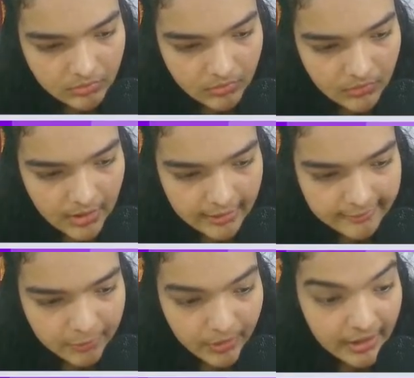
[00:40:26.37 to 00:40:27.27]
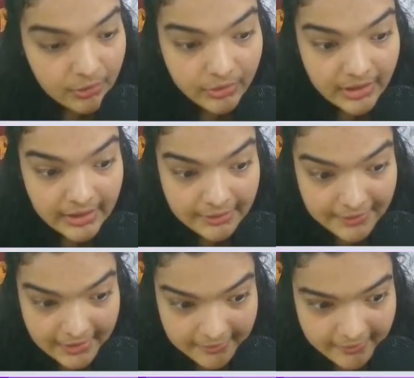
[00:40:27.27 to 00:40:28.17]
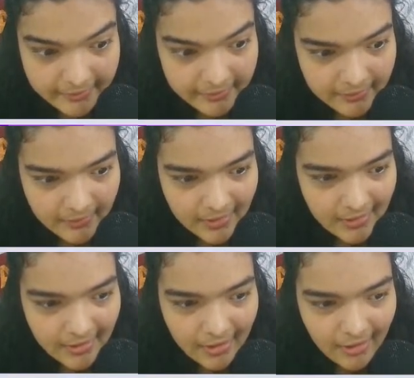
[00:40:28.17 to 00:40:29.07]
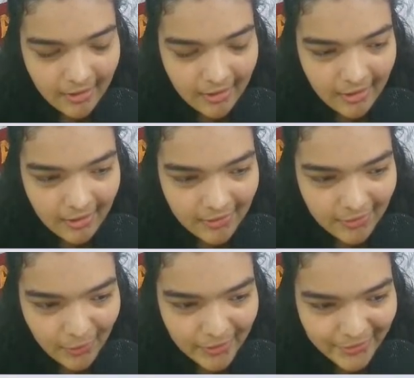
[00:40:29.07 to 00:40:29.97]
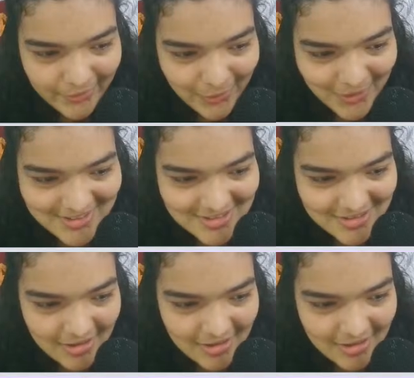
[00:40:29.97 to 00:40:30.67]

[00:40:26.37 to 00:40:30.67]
and 4. I know, real innovative. 4 different folders